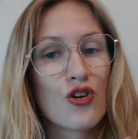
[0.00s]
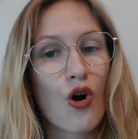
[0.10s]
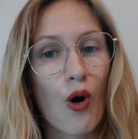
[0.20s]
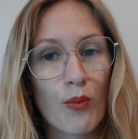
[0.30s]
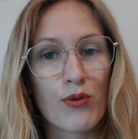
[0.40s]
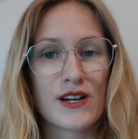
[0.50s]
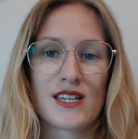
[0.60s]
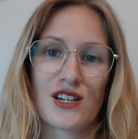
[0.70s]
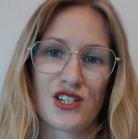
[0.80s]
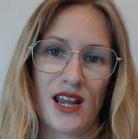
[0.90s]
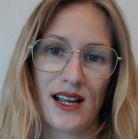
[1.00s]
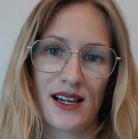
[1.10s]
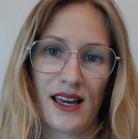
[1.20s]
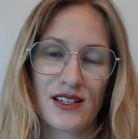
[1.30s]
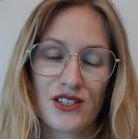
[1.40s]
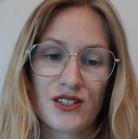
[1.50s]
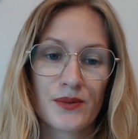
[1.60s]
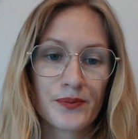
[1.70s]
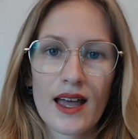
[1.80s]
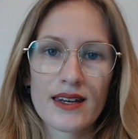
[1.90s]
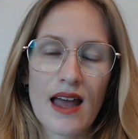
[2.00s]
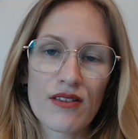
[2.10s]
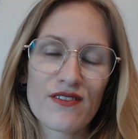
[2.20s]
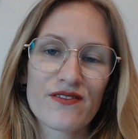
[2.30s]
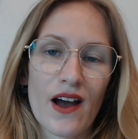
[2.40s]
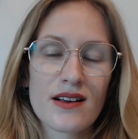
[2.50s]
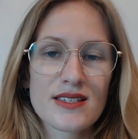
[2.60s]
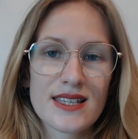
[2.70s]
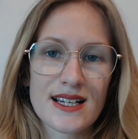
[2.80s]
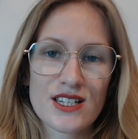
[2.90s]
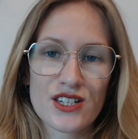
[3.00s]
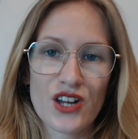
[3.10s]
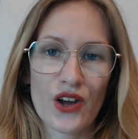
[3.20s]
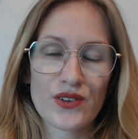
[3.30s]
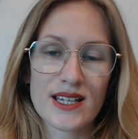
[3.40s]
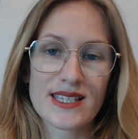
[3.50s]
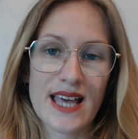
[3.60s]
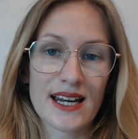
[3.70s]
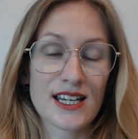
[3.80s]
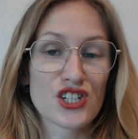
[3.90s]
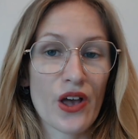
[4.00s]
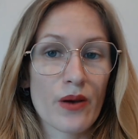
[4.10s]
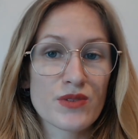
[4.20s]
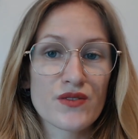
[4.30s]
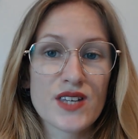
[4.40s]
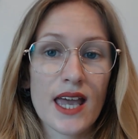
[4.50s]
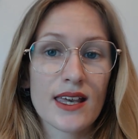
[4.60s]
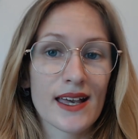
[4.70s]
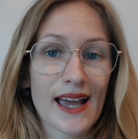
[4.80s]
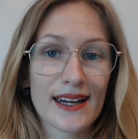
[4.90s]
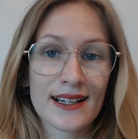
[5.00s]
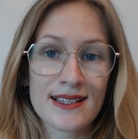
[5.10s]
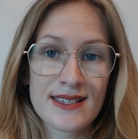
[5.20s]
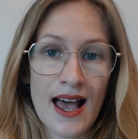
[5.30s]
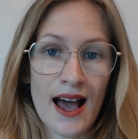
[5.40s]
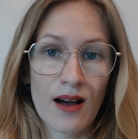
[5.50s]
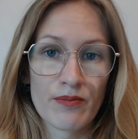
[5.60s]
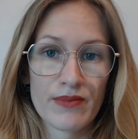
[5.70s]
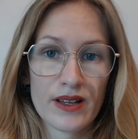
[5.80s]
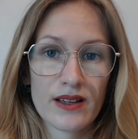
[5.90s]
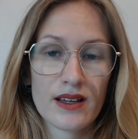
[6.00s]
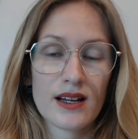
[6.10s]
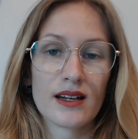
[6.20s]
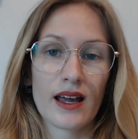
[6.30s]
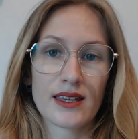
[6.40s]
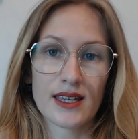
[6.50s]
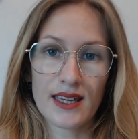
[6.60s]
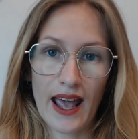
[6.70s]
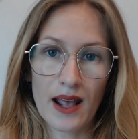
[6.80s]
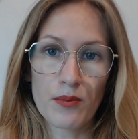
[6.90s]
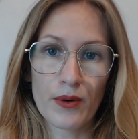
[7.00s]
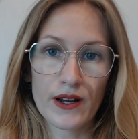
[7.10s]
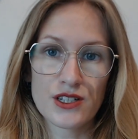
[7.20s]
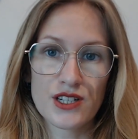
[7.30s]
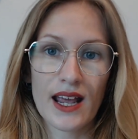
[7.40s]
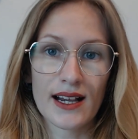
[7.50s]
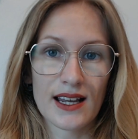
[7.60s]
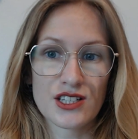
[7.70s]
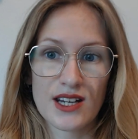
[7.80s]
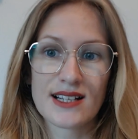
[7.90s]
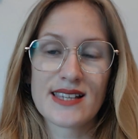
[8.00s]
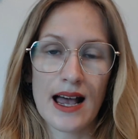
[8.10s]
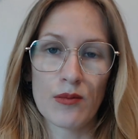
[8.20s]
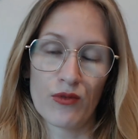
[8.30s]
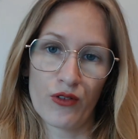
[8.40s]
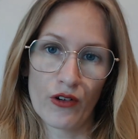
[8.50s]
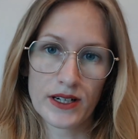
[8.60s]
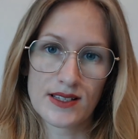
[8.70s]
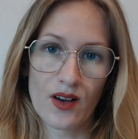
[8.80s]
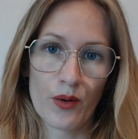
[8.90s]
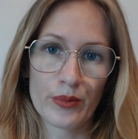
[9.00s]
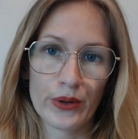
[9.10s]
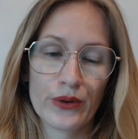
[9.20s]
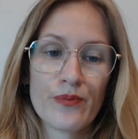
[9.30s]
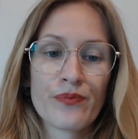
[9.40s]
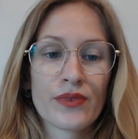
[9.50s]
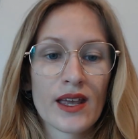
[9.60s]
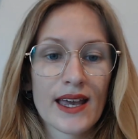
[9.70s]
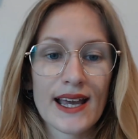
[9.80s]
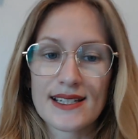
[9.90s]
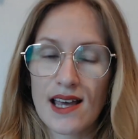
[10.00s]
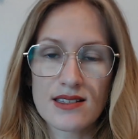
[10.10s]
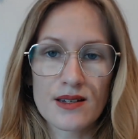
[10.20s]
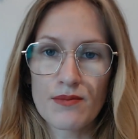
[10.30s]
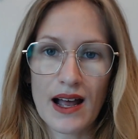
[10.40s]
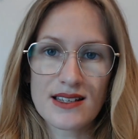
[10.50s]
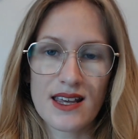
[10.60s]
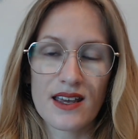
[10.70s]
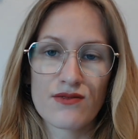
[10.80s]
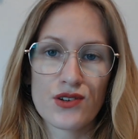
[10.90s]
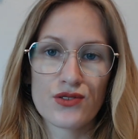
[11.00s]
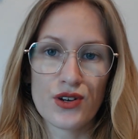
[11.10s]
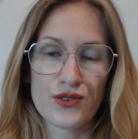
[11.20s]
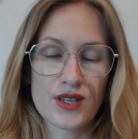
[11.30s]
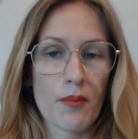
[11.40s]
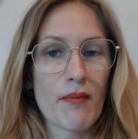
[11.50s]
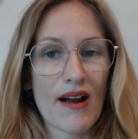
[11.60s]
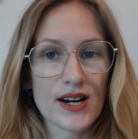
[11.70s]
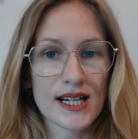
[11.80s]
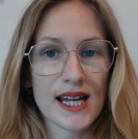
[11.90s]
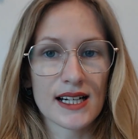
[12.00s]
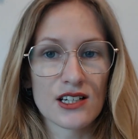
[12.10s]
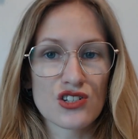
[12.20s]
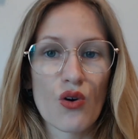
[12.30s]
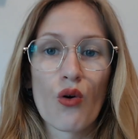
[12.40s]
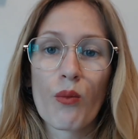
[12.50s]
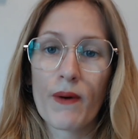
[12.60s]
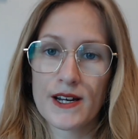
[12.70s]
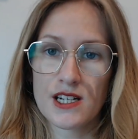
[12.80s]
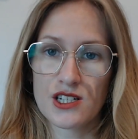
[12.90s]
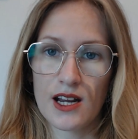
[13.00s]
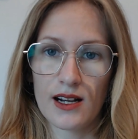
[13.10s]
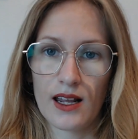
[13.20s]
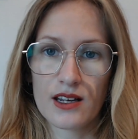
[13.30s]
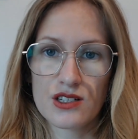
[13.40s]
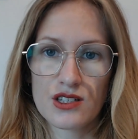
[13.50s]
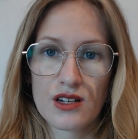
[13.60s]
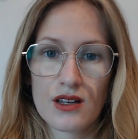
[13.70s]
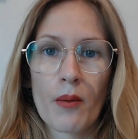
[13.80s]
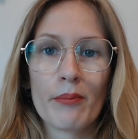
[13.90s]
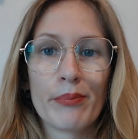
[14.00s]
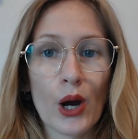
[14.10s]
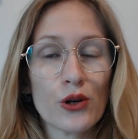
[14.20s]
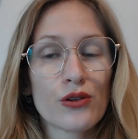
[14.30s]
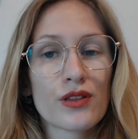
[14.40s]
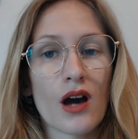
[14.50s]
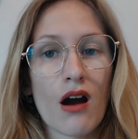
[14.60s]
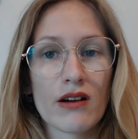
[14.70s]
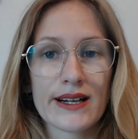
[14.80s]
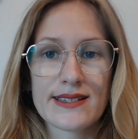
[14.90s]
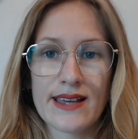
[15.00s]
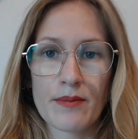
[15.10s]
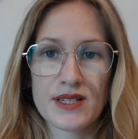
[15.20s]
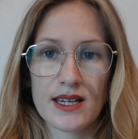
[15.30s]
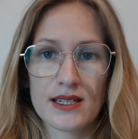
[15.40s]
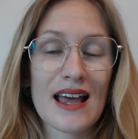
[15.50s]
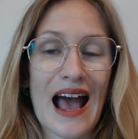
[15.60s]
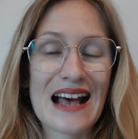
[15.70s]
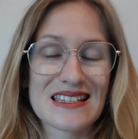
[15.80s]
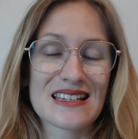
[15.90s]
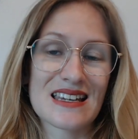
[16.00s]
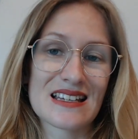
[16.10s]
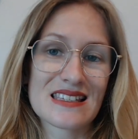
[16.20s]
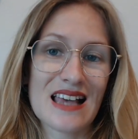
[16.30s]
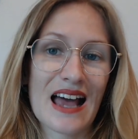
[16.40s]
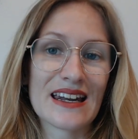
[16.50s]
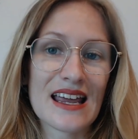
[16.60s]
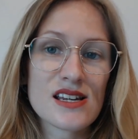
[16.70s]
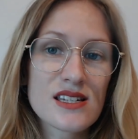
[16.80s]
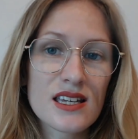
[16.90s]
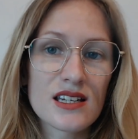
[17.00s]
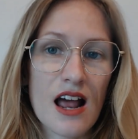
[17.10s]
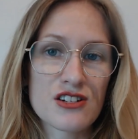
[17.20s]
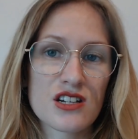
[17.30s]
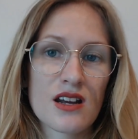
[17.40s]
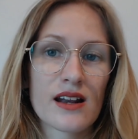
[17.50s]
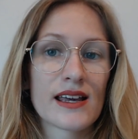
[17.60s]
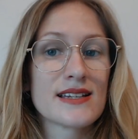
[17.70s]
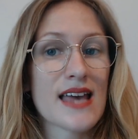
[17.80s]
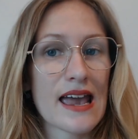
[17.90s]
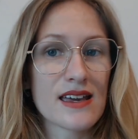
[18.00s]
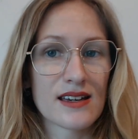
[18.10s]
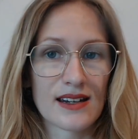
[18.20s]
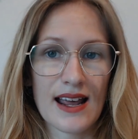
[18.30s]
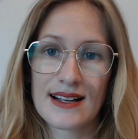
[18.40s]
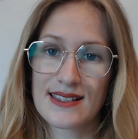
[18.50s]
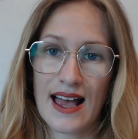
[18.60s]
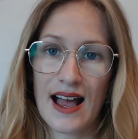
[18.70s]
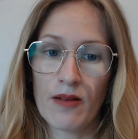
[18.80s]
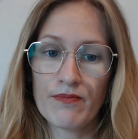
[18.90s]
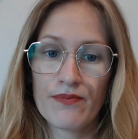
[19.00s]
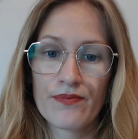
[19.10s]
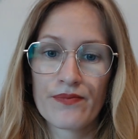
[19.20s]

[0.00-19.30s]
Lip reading: or British English. Now, the first thing to note is that in terms of taking an exam, like the Cambridge English exam, for example, it doesn't matter if you use American English or British English. Both are accepted as it is an internationally taken exam.